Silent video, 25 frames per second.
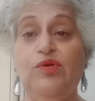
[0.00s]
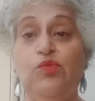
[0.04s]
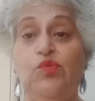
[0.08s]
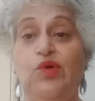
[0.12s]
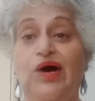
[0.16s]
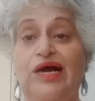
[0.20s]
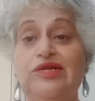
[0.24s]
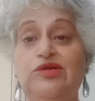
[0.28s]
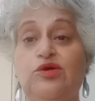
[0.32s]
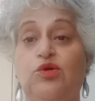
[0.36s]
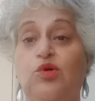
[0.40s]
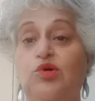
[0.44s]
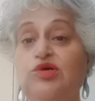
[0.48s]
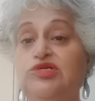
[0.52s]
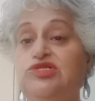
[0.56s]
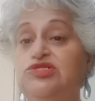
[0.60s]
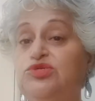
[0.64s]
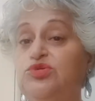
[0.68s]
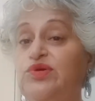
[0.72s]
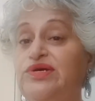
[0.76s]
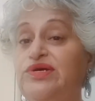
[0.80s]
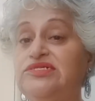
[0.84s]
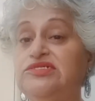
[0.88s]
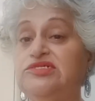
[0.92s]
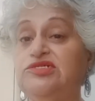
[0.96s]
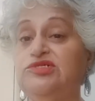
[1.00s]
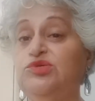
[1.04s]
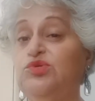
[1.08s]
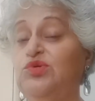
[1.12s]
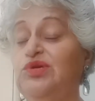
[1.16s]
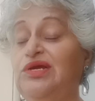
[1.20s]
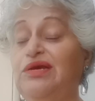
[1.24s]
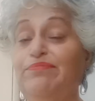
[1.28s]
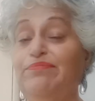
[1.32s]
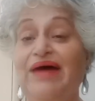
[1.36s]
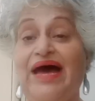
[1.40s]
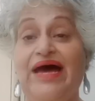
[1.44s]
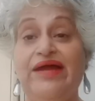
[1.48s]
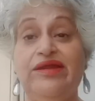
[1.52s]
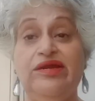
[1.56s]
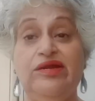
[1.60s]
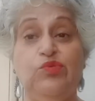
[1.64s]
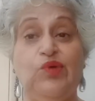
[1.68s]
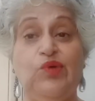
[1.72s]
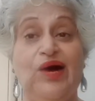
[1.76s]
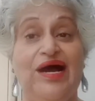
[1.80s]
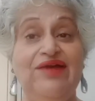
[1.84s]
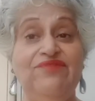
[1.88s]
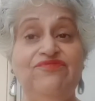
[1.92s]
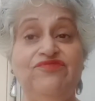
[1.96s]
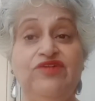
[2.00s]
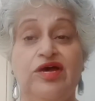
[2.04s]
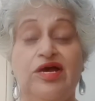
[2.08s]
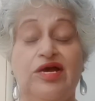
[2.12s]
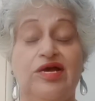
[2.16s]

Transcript: One goes to his newly married wife,